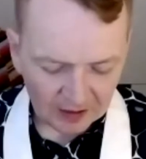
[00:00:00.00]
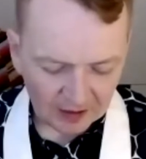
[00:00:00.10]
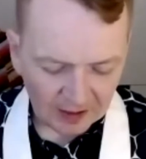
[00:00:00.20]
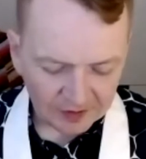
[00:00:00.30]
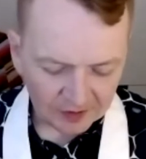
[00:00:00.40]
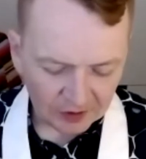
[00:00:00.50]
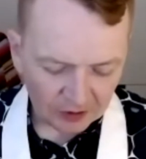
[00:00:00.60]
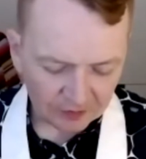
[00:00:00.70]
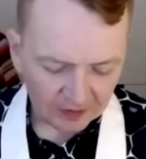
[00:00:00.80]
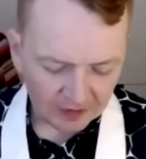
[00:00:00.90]
as is
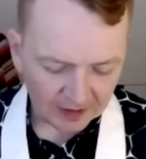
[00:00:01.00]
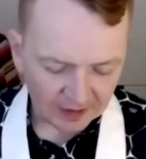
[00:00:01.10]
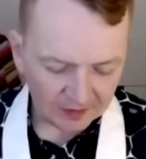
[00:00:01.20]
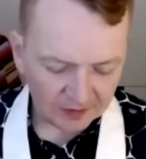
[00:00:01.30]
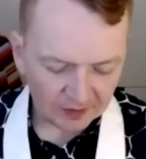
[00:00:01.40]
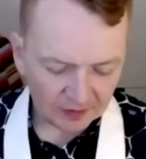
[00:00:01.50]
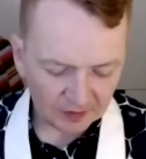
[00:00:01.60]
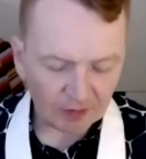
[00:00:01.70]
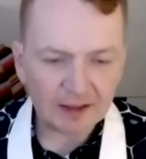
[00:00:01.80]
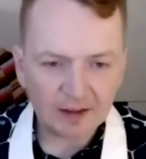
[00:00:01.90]
often the case,
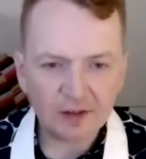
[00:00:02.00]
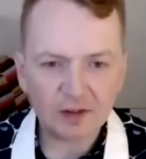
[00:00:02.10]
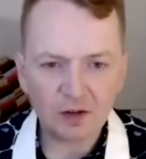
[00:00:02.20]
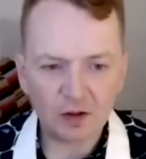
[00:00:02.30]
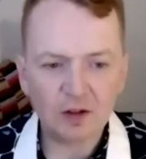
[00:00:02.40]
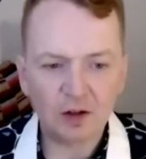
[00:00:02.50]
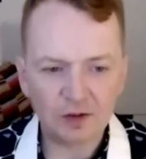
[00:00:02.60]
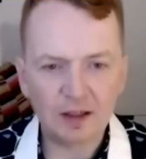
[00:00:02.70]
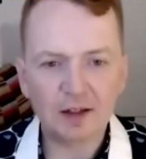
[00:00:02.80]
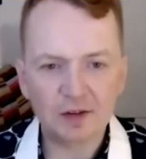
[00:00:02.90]
well, this is going to cause
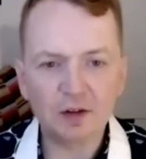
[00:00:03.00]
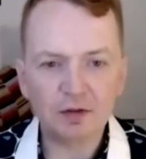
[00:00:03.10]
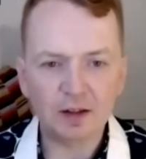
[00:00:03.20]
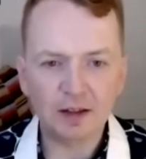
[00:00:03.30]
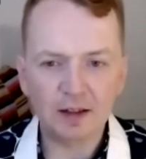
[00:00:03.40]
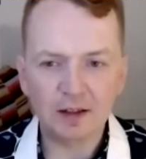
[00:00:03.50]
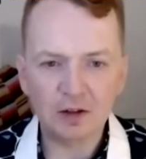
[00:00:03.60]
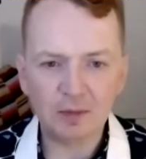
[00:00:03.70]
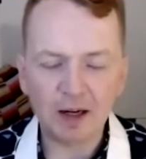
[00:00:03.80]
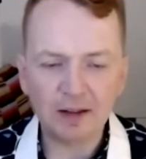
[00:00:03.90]
a lot of suffering. You know
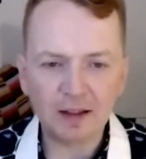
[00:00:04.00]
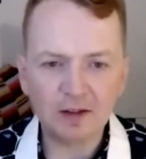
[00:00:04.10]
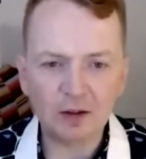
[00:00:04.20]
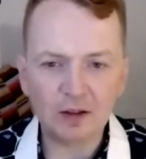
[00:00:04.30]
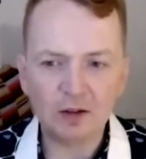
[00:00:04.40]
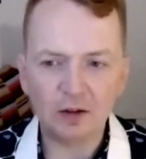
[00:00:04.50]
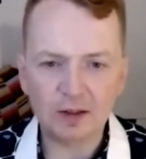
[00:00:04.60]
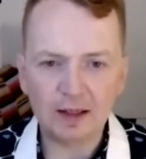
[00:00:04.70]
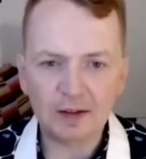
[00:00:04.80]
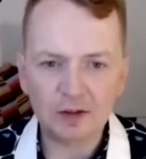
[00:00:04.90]
what I mean? I think it's going to cause
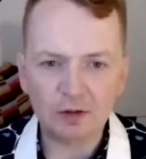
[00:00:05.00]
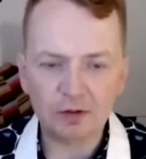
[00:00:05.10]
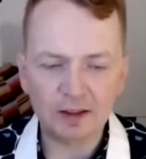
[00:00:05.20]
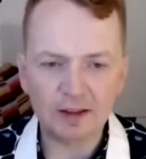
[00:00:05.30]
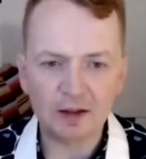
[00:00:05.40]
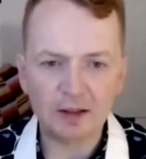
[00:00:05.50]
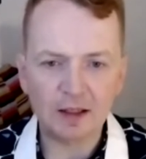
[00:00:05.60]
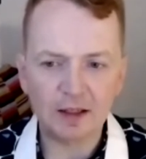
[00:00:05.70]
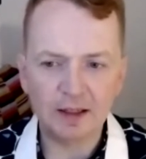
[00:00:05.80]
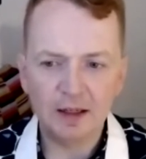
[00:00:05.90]
a lot of suffering down the
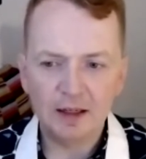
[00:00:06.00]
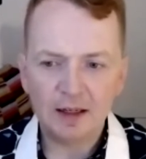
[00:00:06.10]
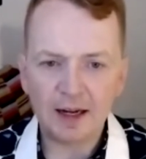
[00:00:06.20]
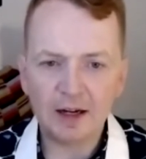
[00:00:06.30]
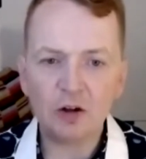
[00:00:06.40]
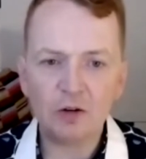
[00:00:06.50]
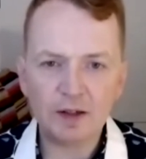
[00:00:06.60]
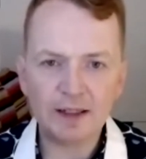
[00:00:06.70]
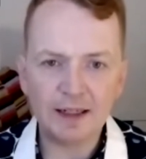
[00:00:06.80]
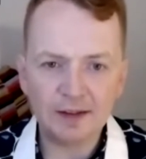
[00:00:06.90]
line. And it
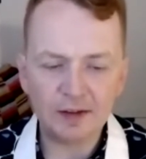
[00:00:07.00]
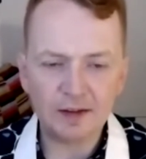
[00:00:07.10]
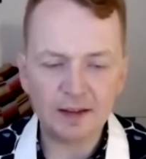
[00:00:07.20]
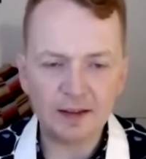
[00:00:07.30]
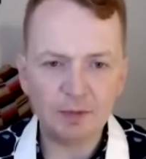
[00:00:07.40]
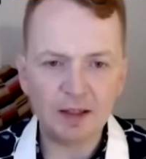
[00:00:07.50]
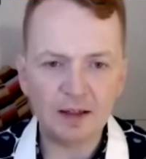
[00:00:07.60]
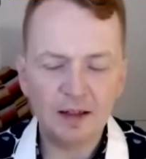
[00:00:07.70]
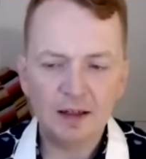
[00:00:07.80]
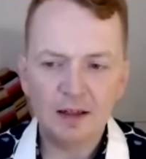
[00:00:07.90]
already is indeed. I
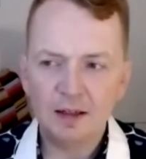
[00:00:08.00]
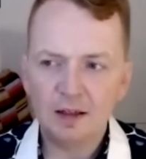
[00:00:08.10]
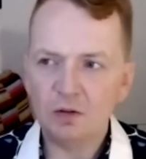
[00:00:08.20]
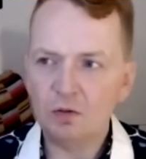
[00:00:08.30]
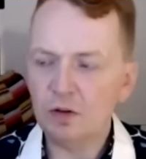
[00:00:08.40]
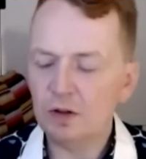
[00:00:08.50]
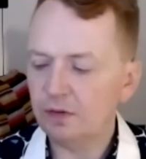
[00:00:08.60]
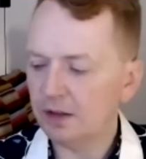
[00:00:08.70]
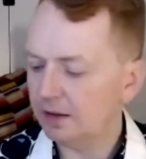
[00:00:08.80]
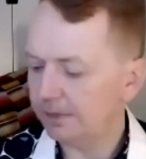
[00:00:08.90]
mean, one of
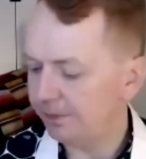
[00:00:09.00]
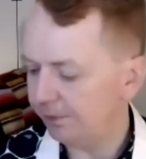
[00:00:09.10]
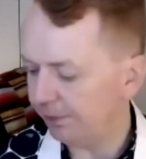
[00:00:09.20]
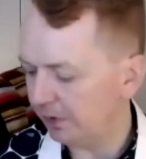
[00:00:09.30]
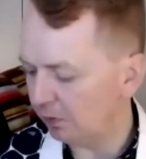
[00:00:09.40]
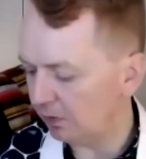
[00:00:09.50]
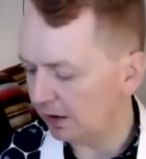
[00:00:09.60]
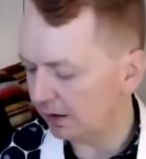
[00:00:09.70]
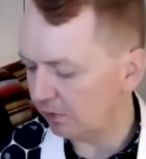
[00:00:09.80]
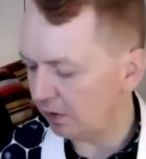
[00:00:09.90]
the,
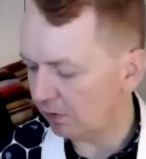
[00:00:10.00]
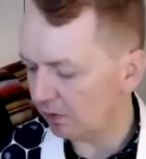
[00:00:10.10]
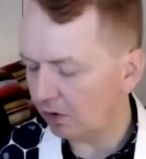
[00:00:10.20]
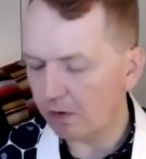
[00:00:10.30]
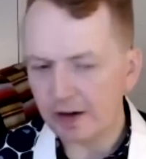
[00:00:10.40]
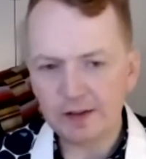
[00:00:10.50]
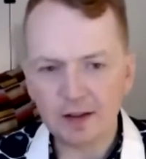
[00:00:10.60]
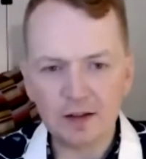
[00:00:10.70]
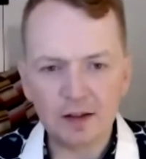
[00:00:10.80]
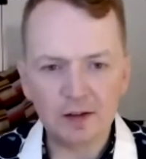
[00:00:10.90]
like what we're already
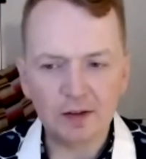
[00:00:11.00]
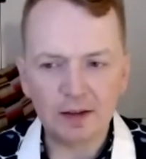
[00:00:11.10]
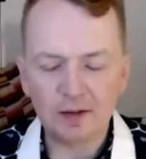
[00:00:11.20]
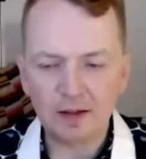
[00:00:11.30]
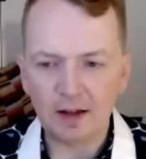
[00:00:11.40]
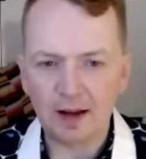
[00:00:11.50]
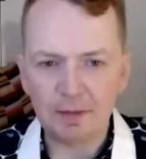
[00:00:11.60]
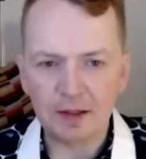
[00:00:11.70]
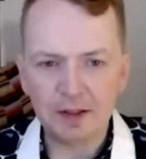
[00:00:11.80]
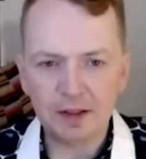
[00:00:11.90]
starting to see is
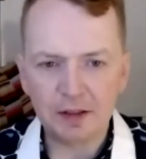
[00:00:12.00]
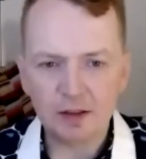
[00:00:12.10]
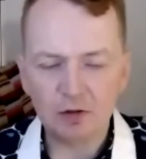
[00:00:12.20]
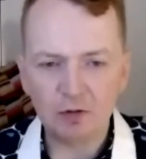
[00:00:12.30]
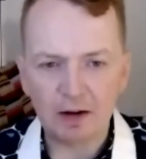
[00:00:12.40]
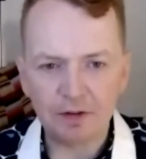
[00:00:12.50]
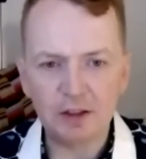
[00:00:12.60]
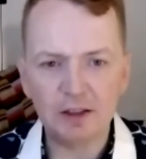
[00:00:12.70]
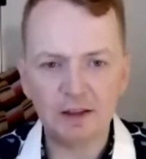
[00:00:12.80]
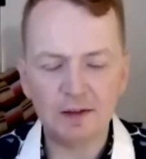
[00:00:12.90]
climate
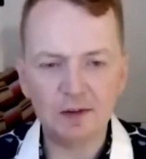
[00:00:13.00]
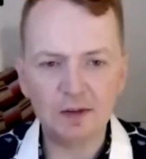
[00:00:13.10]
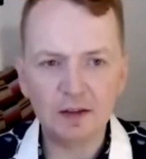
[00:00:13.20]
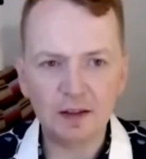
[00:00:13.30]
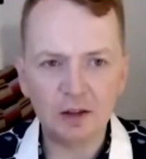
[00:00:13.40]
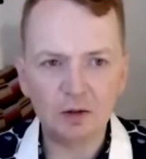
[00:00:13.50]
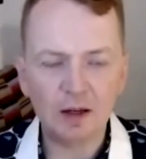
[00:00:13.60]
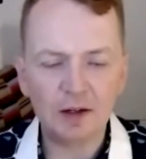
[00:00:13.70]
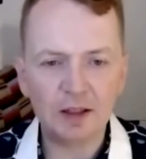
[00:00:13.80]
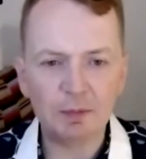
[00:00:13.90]
refugees. A
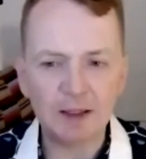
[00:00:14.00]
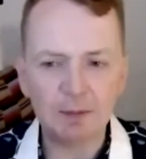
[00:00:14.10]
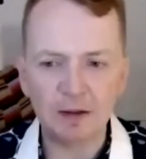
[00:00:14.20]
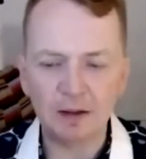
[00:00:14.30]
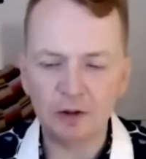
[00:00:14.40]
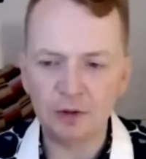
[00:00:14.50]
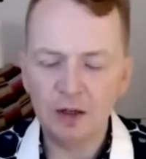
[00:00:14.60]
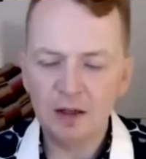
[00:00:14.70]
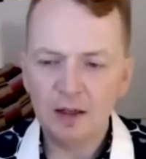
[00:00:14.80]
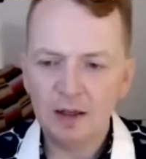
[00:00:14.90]
lot of the people who
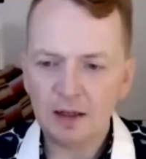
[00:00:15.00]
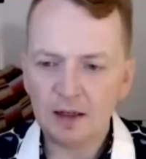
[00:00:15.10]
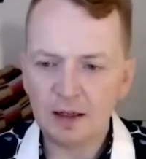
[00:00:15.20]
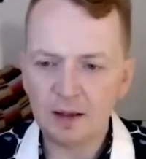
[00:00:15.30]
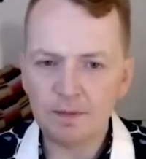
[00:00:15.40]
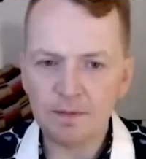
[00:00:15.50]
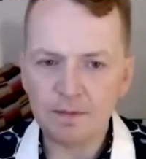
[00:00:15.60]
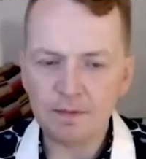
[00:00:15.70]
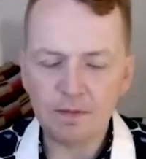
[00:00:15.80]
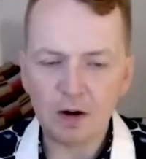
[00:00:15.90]

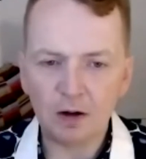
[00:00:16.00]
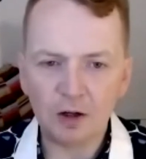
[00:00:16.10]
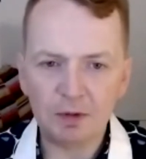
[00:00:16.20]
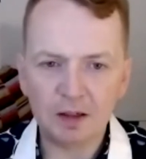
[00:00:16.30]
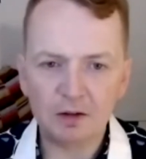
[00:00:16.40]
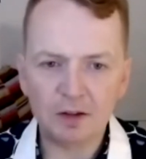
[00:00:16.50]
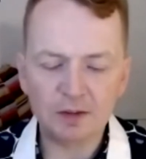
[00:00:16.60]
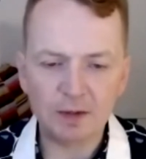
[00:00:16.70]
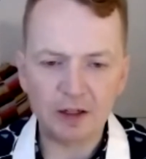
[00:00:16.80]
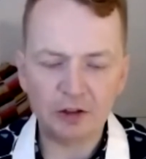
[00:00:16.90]
are coming across
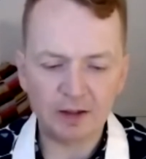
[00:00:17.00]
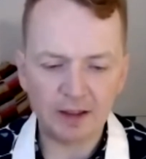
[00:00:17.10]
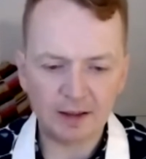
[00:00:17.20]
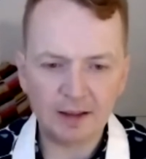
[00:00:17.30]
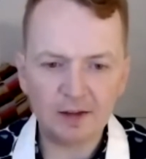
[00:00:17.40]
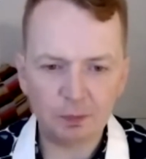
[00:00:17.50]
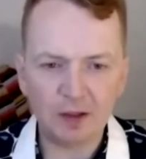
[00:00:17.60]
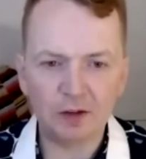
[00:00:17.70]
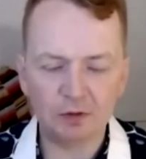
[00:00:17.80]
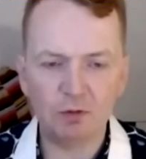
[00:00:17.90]
the Mediterranean, it is
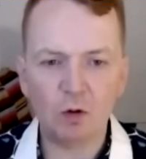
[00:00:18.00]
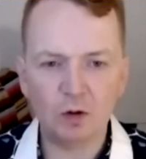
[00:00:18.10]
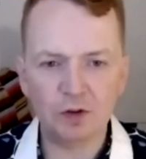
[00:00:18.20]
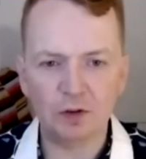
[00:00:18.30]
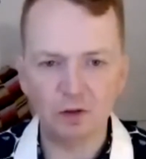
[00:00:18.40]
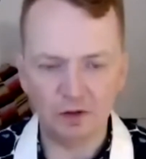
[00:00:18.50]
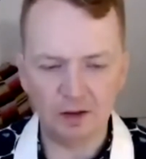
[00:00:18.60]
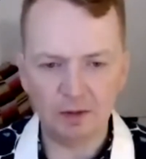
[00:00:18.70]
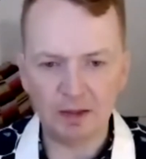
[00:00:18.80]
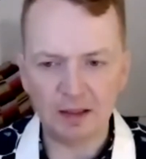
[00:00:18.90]
because of war zones
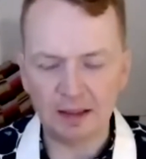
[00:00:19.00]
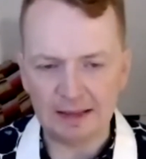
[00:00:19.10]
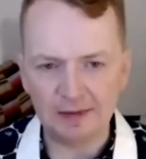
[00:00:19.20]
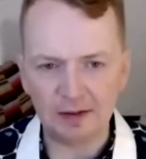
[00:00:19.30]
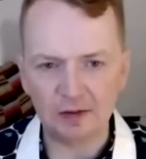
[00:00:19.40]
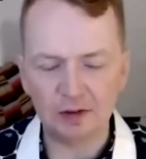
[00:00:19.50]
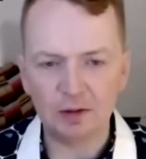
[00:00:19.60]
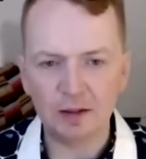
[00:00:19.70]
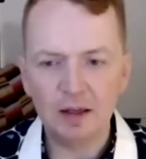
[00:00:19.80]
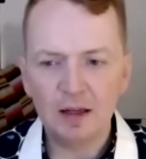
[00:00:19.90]
in the Middle East and so
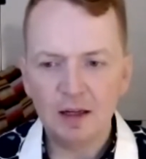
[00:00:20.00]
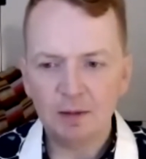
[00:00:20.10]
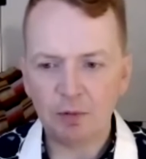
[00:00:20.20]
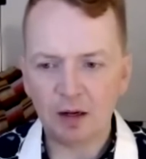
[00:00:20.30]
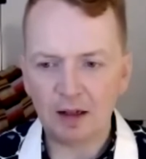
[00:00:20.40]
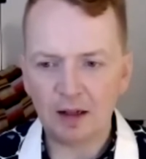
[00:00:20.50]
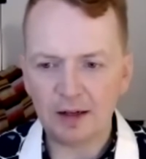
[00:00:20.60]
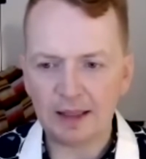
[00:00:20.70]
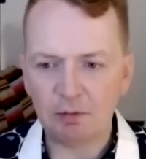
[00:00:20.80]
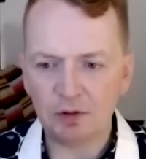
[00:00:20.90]
on. But a lot
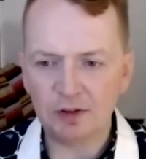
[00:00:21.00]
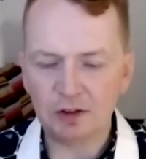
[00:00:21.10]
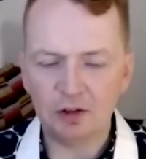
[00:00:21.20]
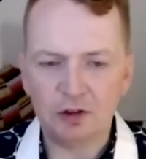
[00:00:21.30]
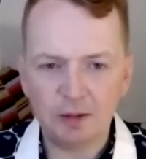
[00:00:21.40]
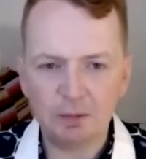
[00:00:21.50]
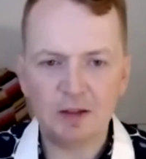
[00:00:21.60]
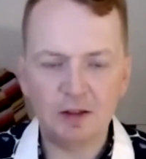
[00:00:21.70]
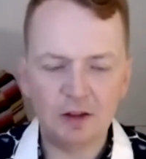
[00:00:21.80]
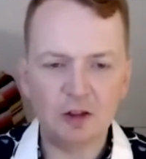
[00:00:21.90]
of that was
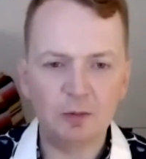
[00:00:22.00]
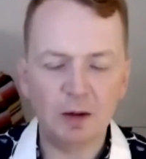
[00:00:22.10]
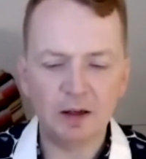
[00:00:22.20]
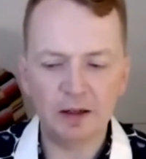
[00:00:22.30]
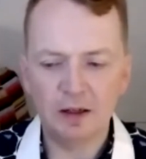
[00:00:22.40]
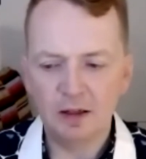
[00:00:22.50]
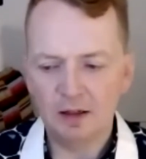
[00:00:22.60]
contributed to by